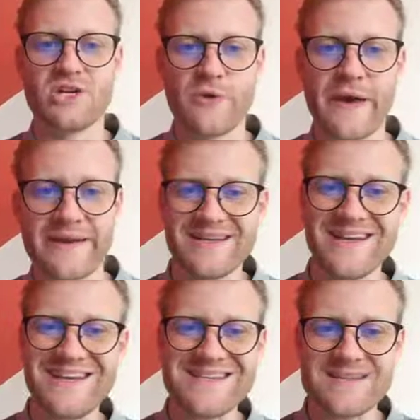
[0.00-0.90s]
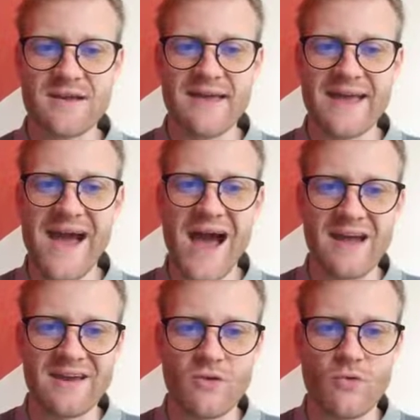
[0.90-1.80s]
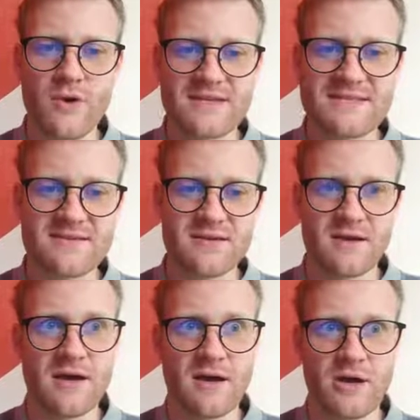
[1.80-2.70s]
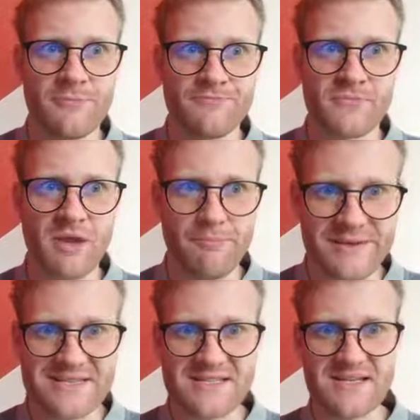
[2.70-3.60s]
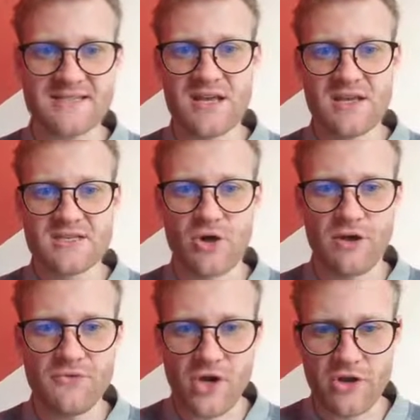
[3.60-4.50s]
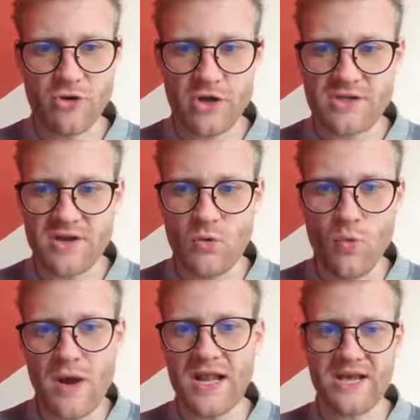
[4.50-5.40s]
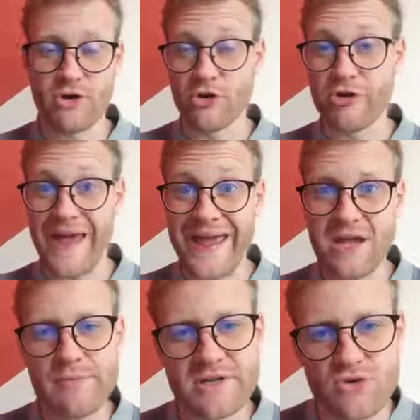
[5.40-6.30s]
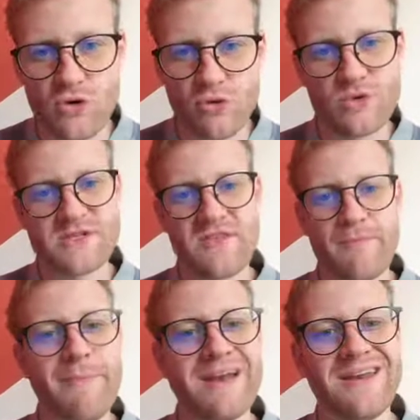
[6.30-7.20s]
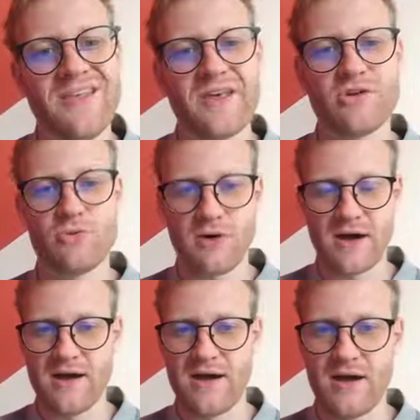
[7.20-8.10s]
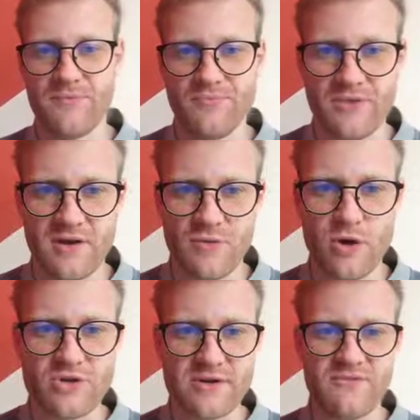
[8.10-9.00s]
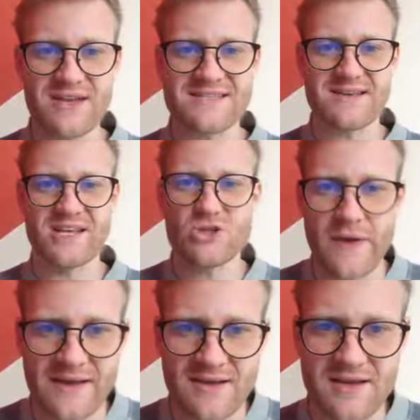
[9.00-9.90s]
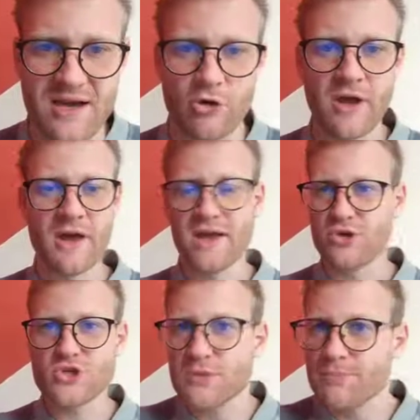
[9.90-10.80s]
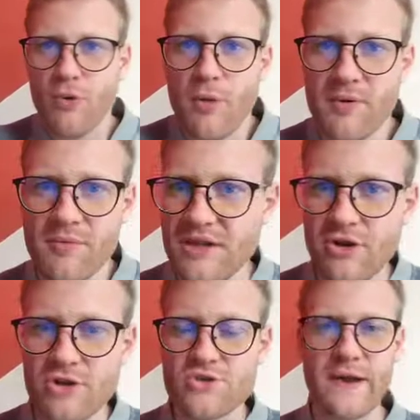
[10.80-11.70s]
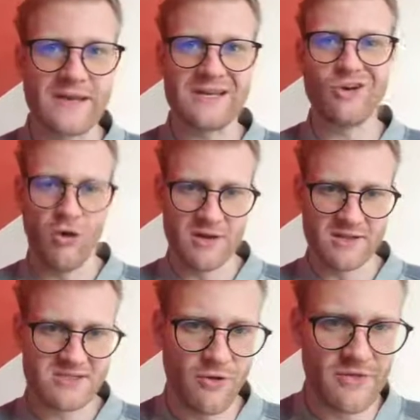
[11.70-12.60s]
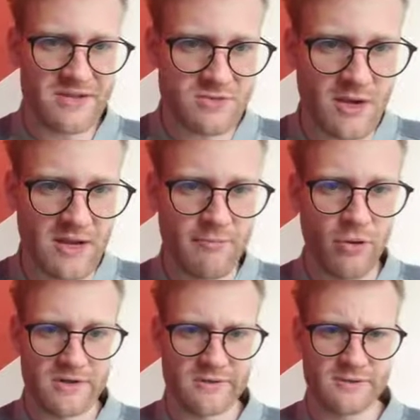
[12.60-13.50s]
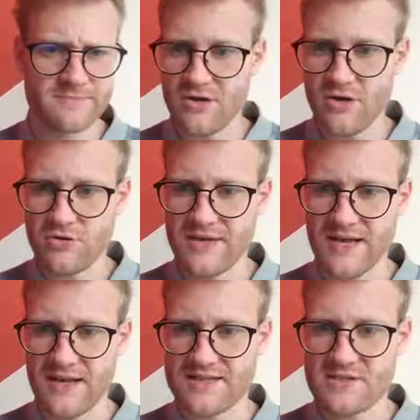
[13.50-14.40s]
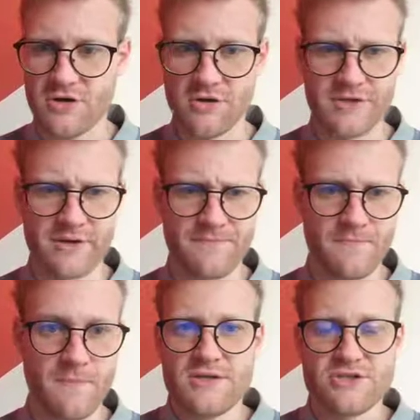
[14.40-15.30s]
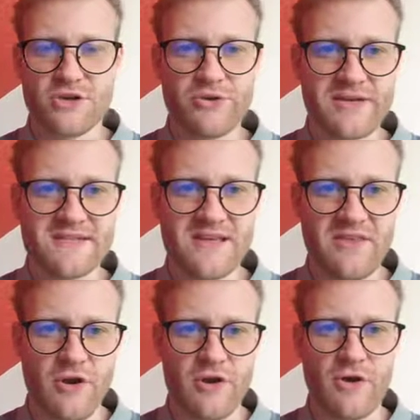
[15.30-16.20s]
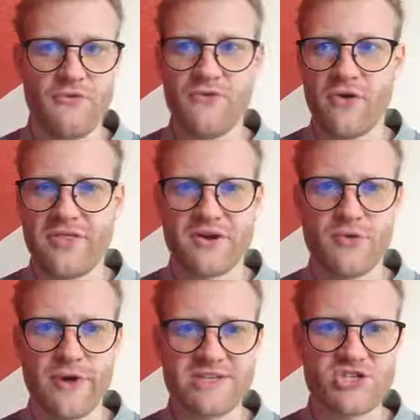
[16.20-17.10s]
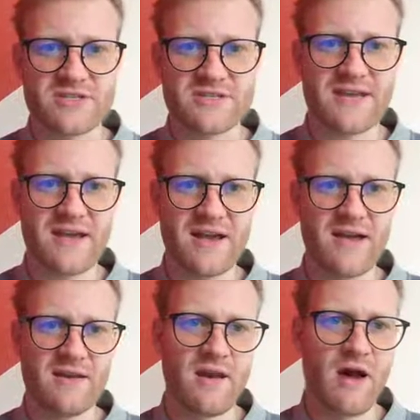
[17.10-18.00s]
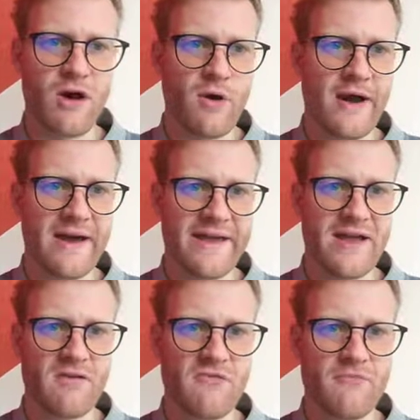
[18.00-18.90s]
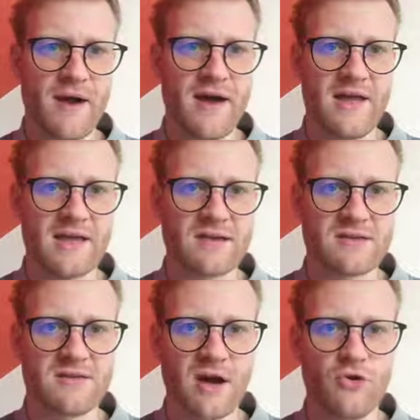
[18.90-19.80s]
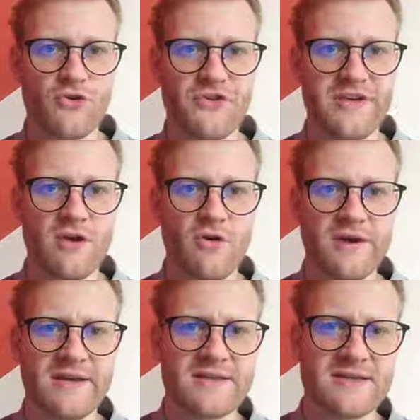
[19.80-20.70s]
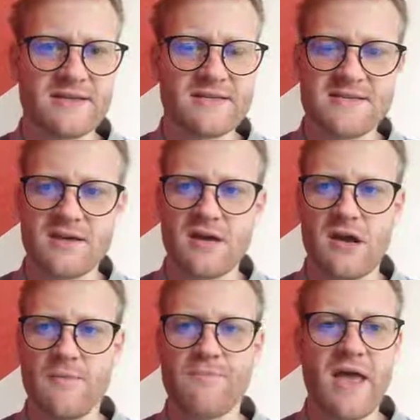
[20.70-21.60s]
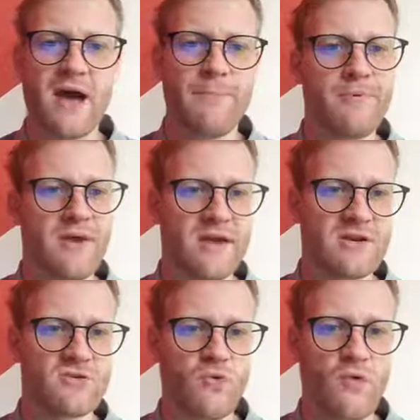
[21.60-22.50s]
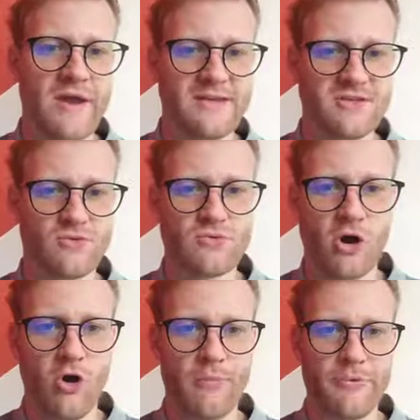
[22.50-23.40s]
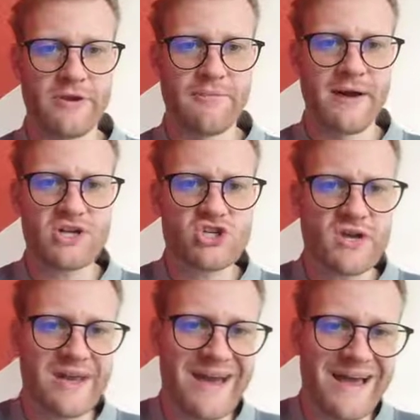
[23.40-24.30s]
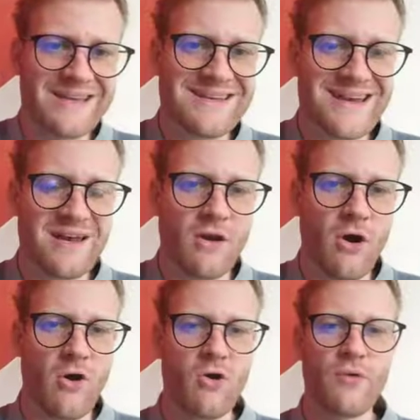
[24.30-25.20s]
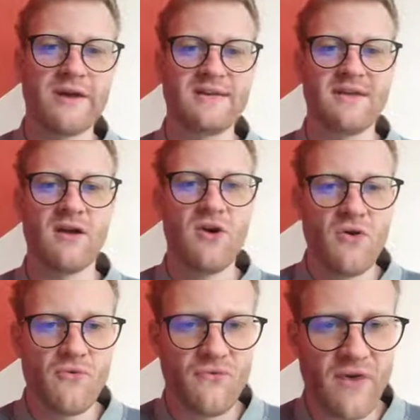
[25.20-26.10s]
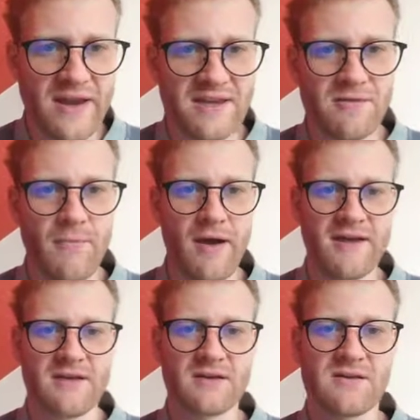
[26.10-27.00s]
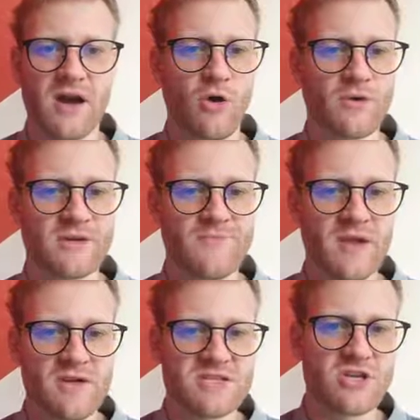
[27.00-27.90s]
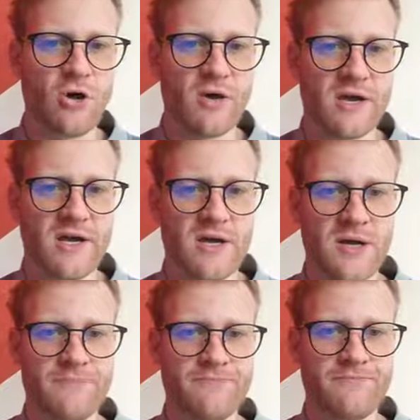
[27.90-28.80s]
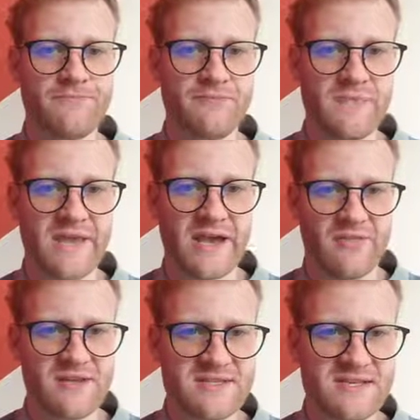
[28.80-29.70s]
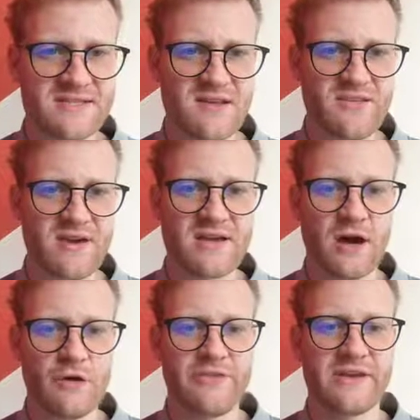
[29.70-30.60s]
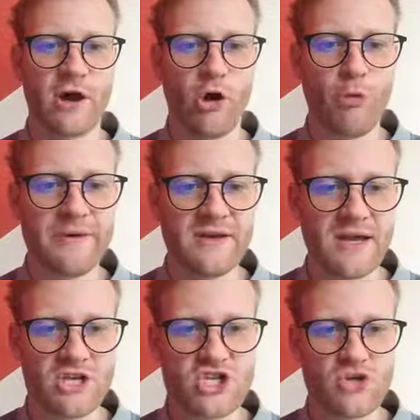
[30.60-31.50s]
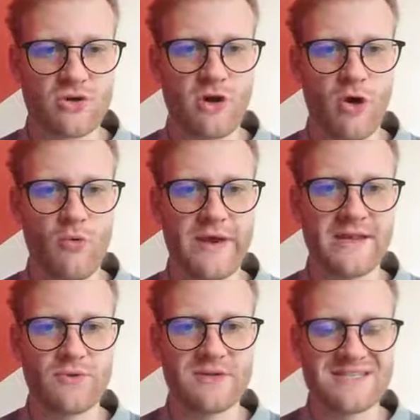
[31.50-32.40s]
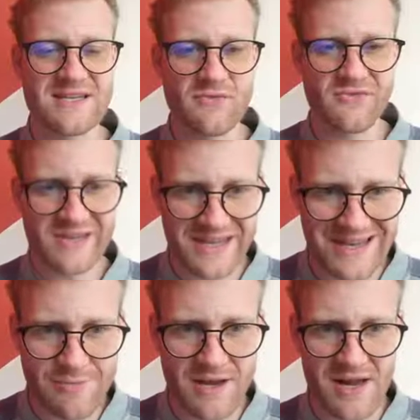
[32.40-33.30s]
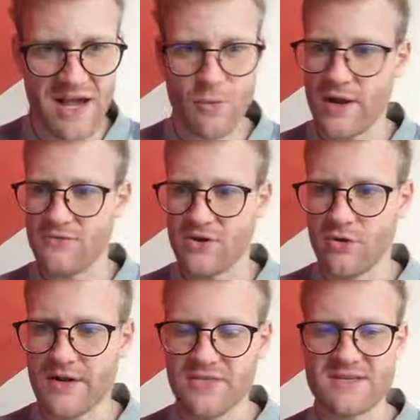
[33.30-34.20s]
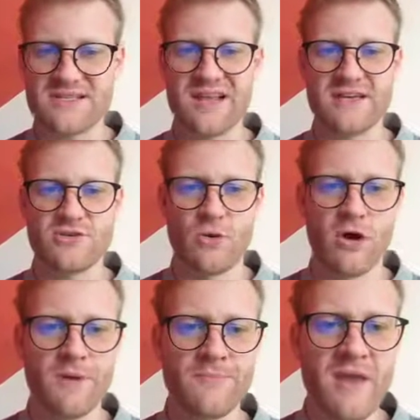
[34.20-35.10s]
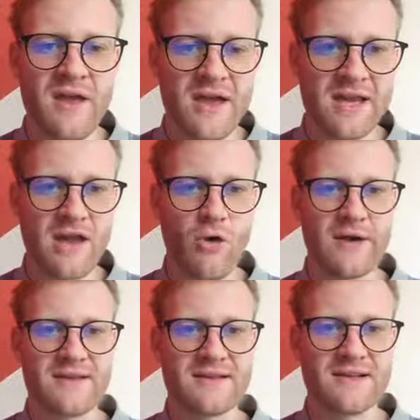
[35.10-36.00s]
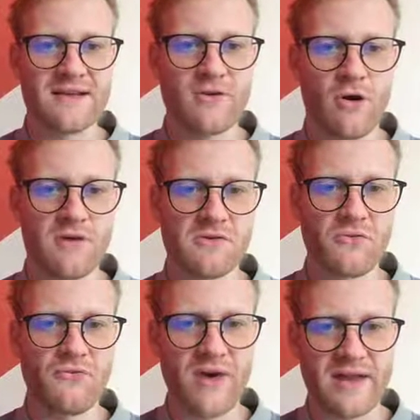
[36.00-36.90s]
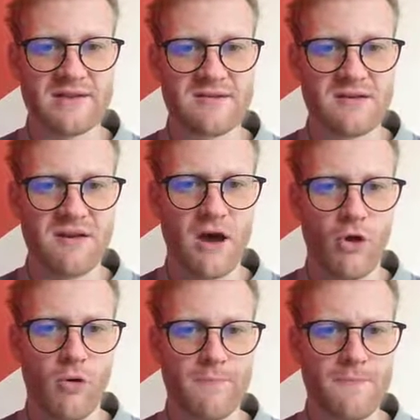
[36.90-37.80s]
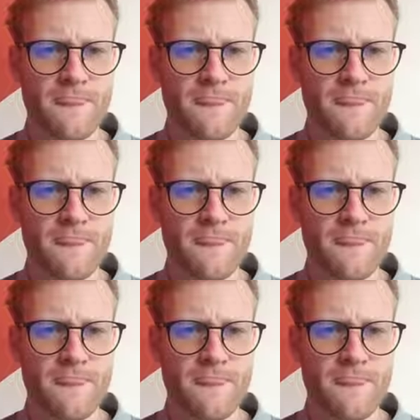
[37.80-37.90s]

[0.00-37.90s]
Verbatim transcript: Trading is a high risk Um, business. So if you are not willing or not able to lose the money that you are, want to invest in a trading account, you should probably not trade at all. So this is really important. Okay, let's go on here. So you can see there are no further questions. And now I have my account here. It is um, up and ready to go pretty much. And I can already fund my account. So, um, yeah, this is the account that I opened. I should already receive an email. I will have a look at this later on. And now I can click on Fund Now.